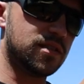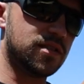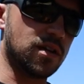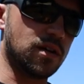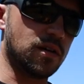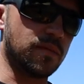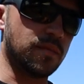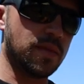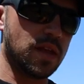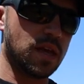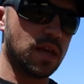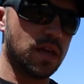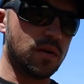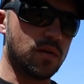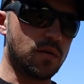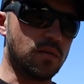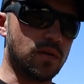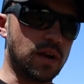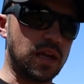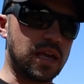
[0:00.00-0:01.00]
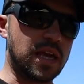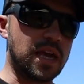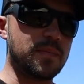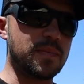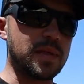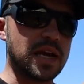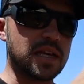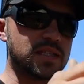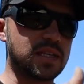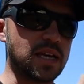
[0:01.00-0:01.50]
So we want to keep
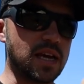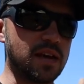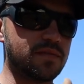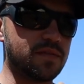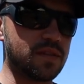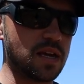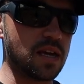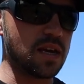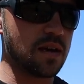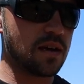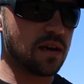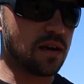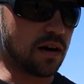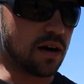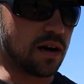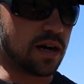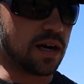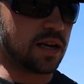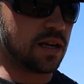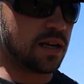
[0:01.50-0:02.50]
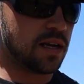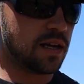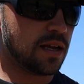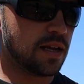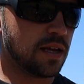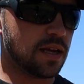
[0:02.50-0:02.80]
that safety on,